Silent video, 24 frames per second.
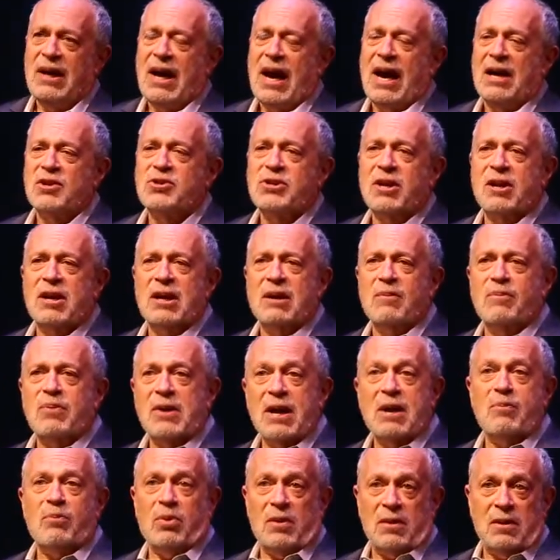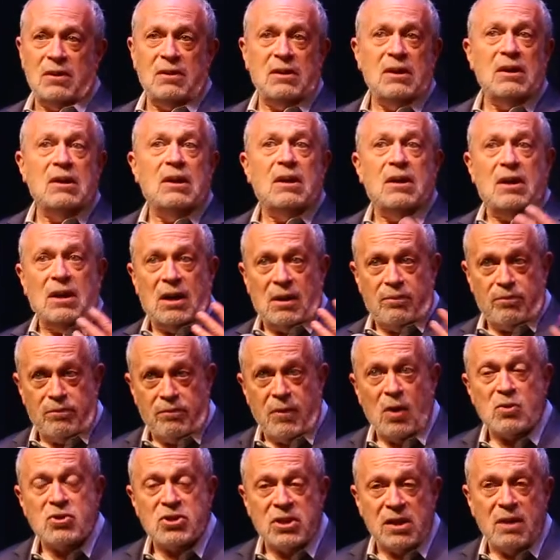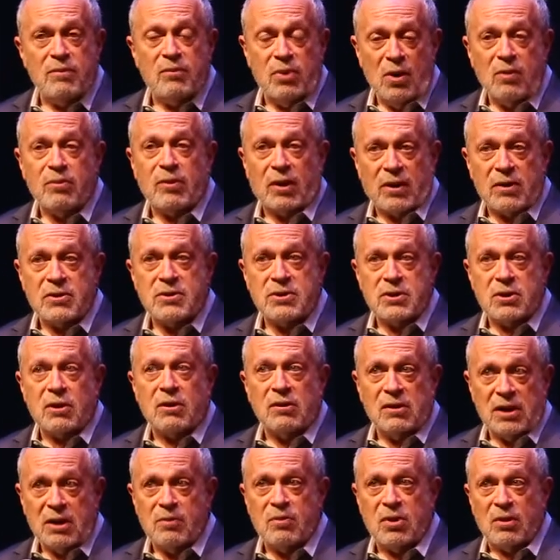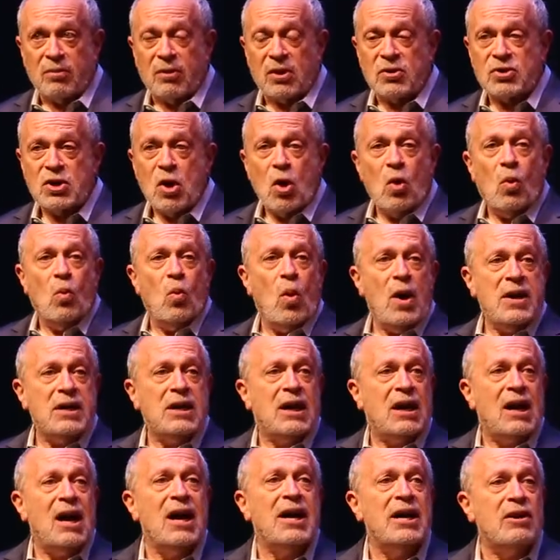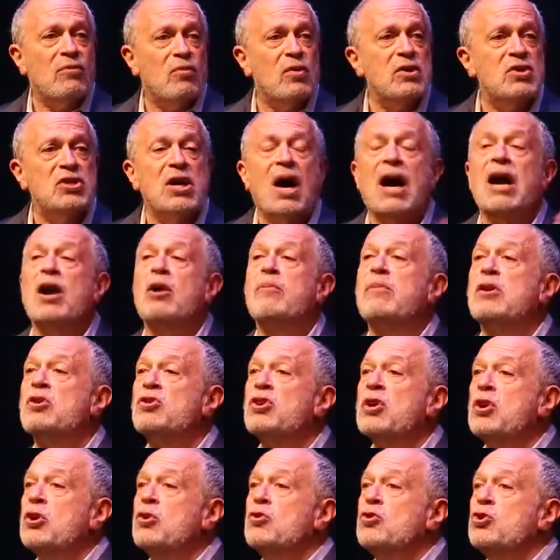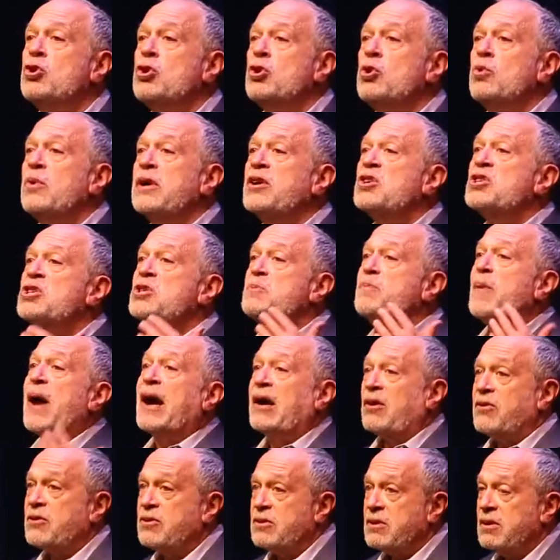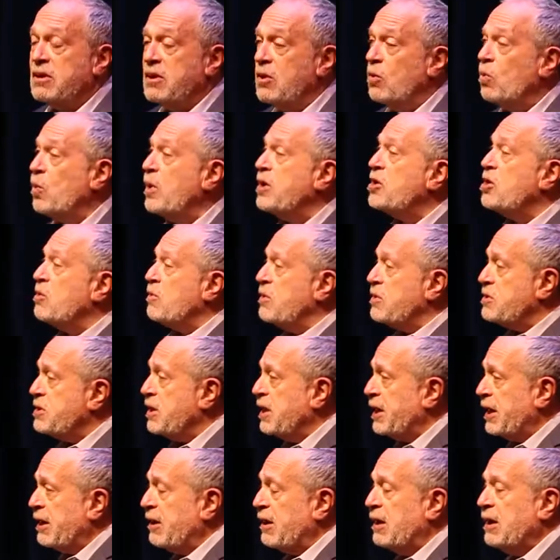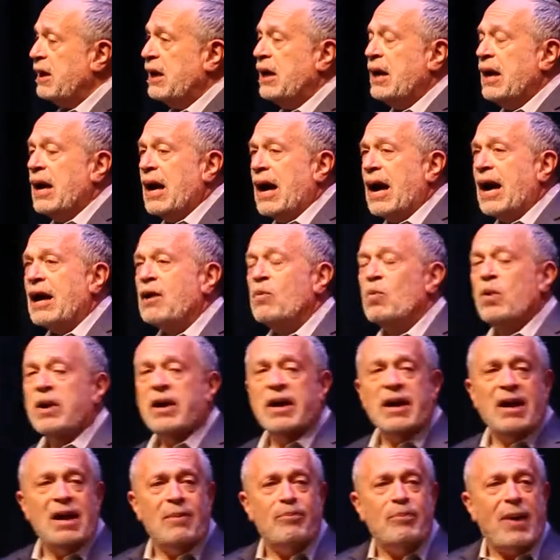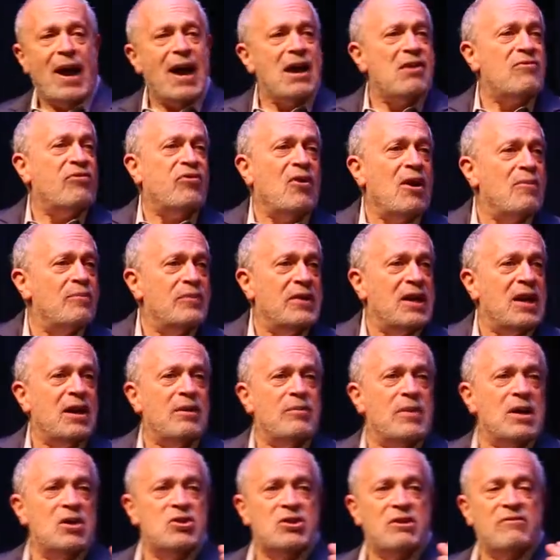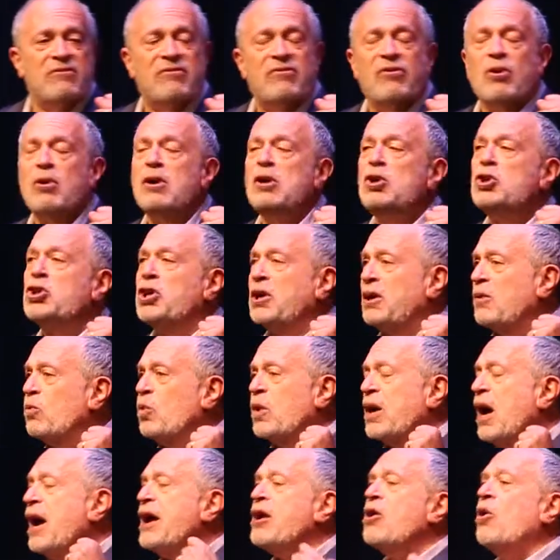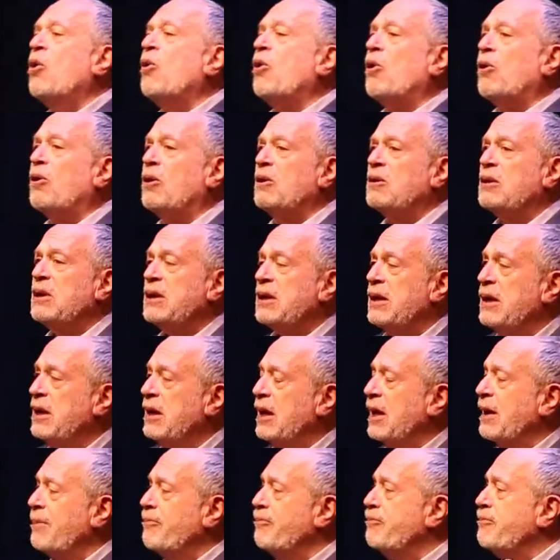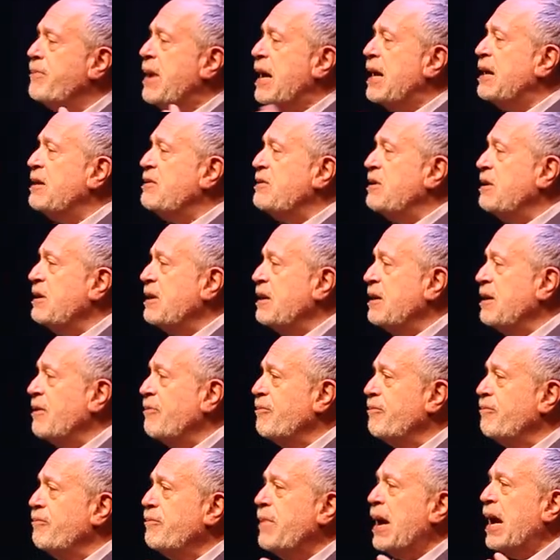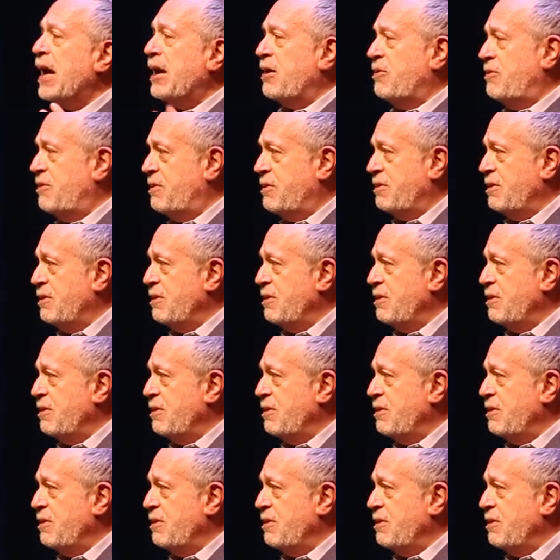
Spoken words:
asking people, mostly boomers, early boomers, what kind of retirement do you expect when you retire? And what I get back from them is a version, what I call a med-med